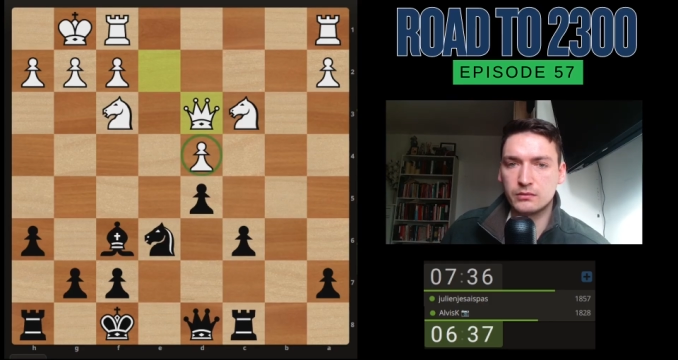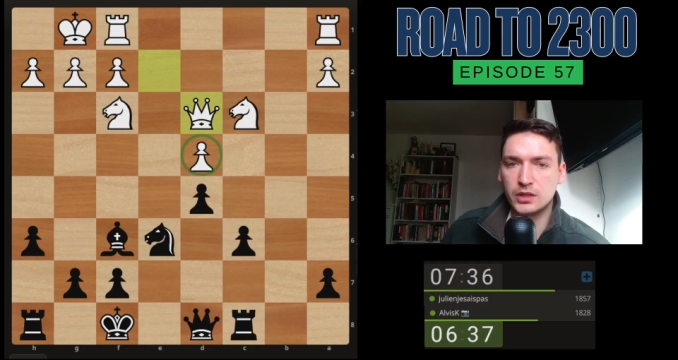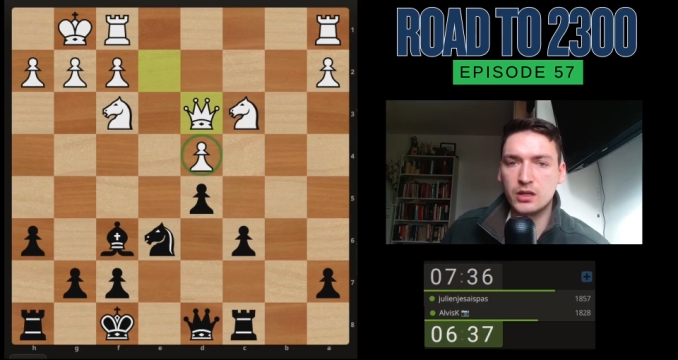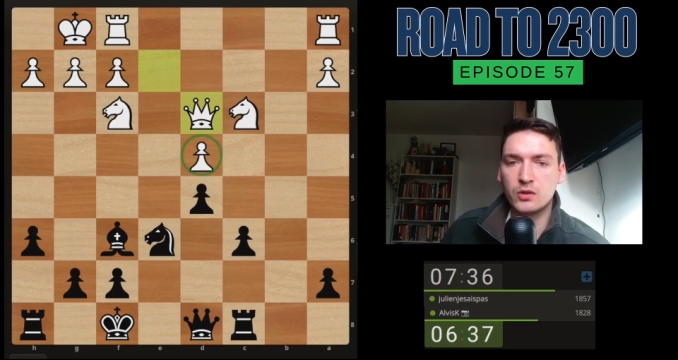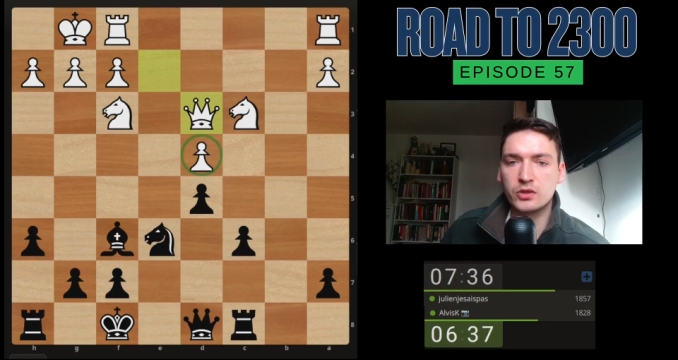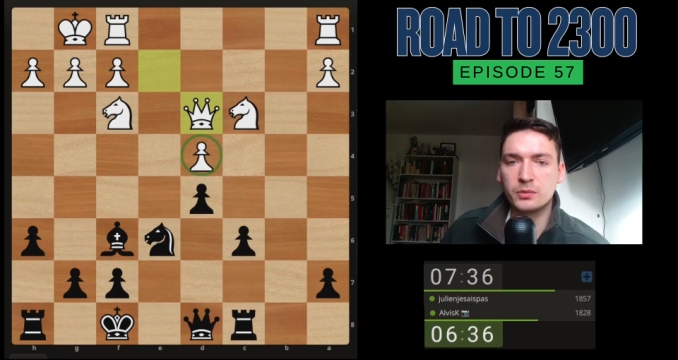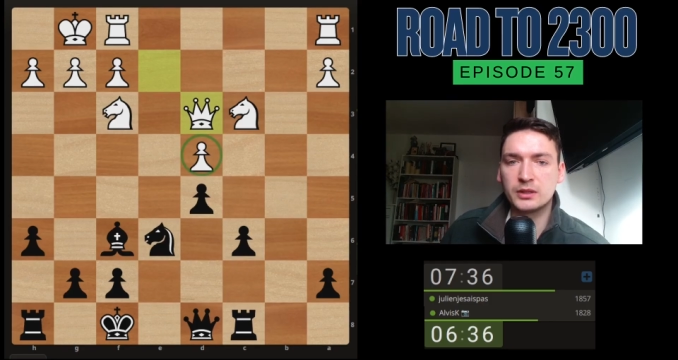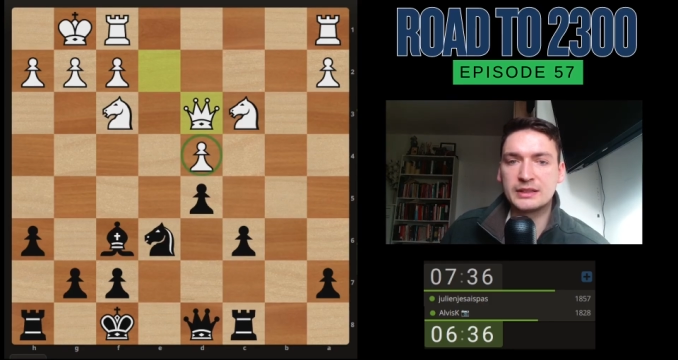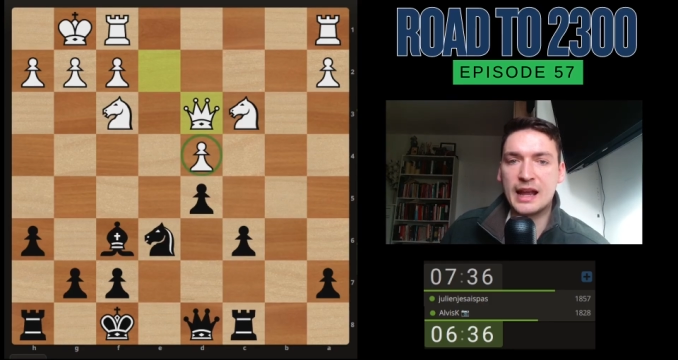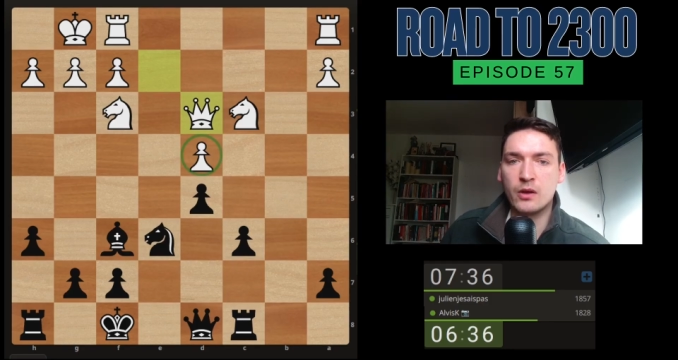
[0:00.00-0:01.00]
you know, double
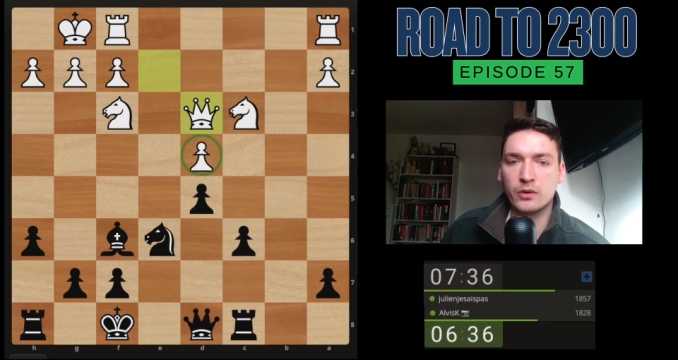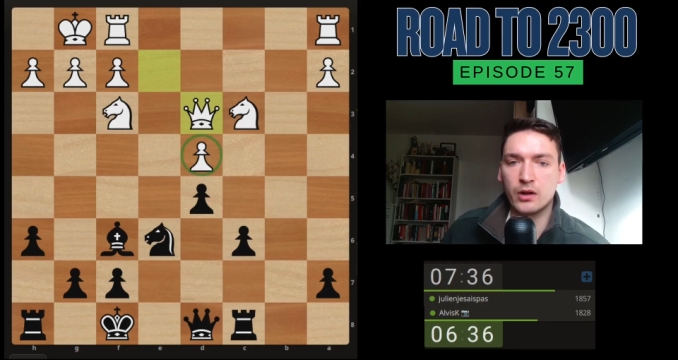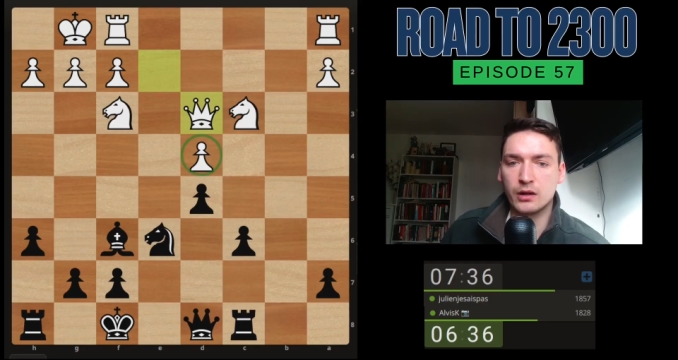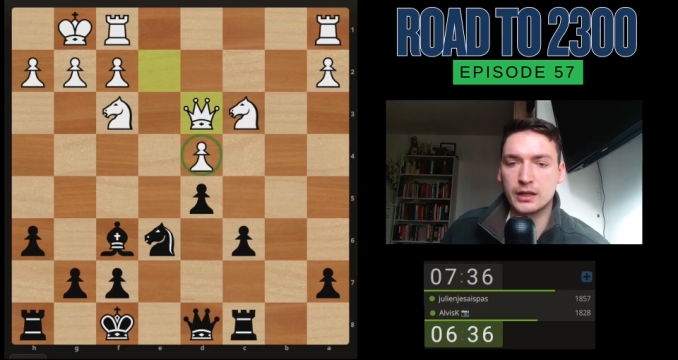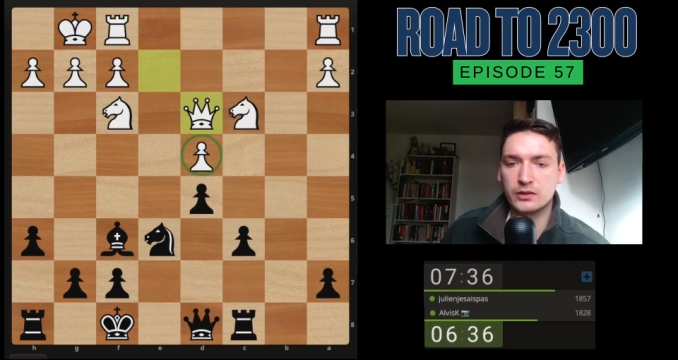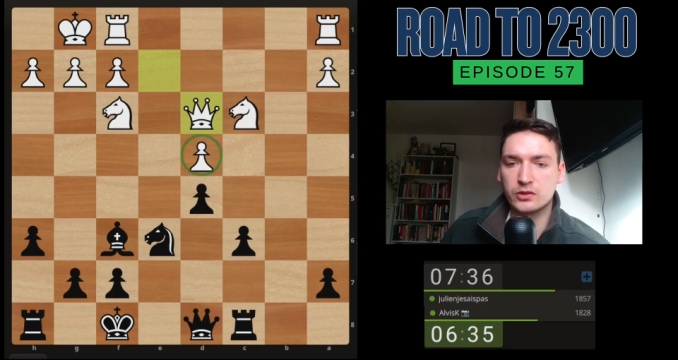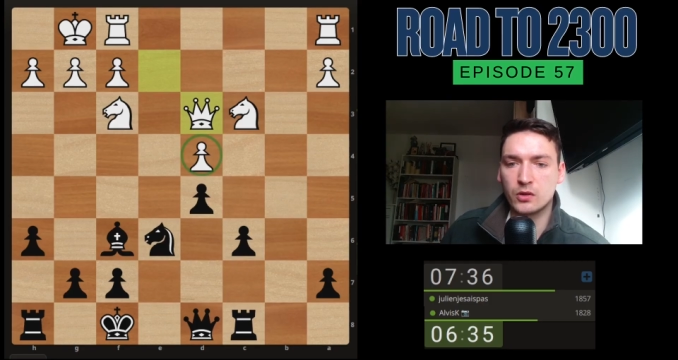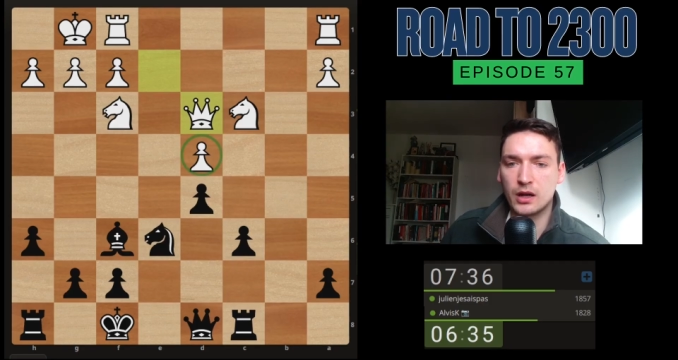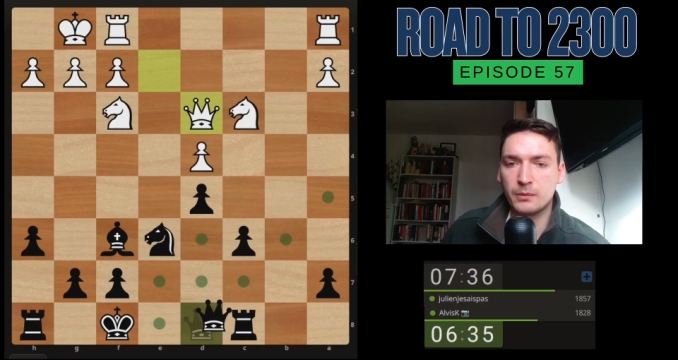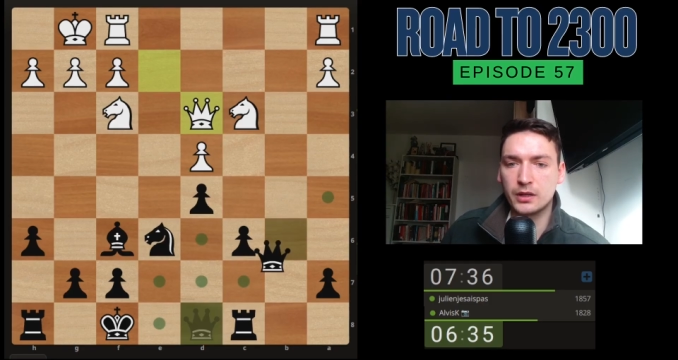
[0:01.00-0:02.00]
down on it. So
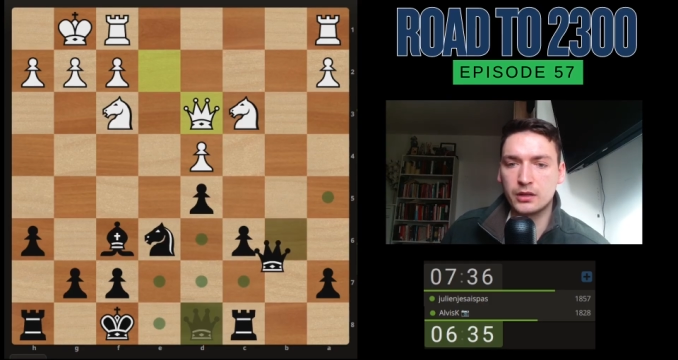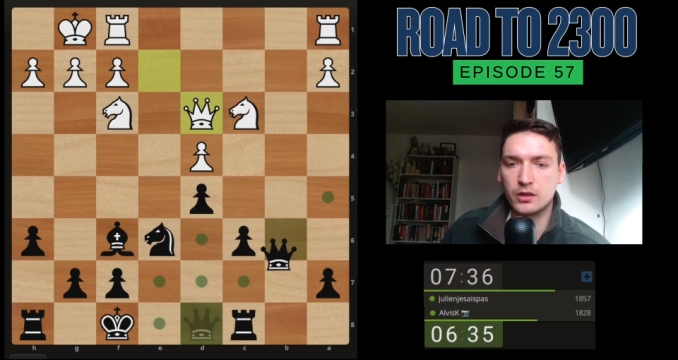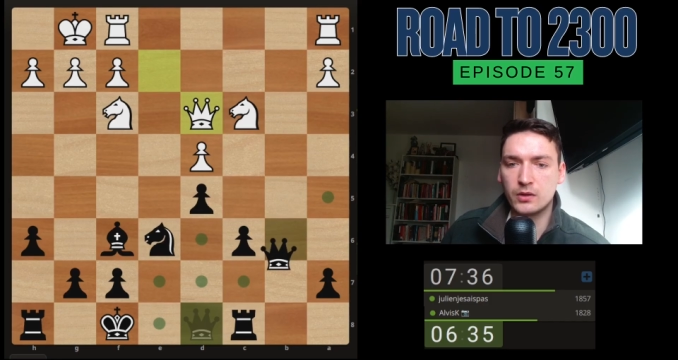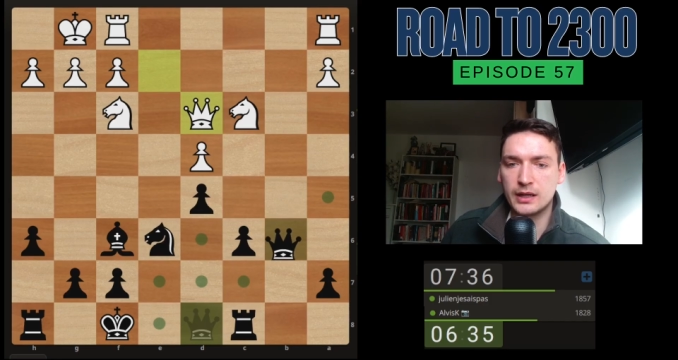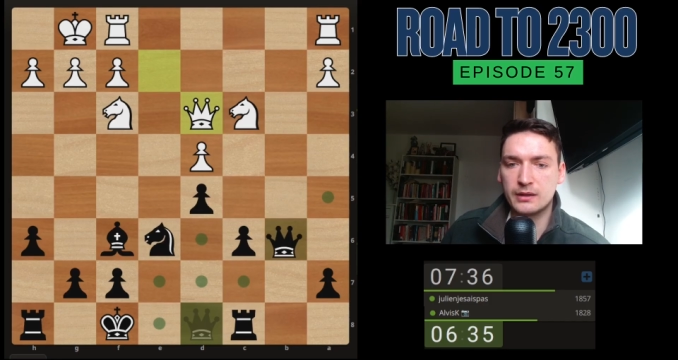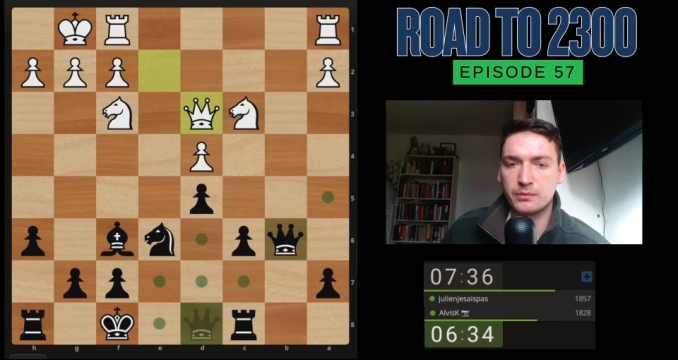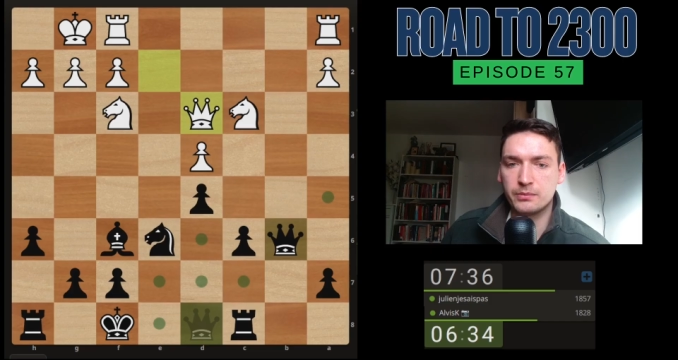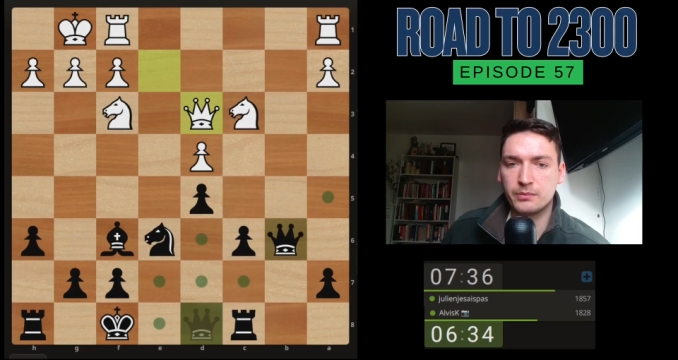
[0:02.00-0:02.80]
I'm going to go ahead and,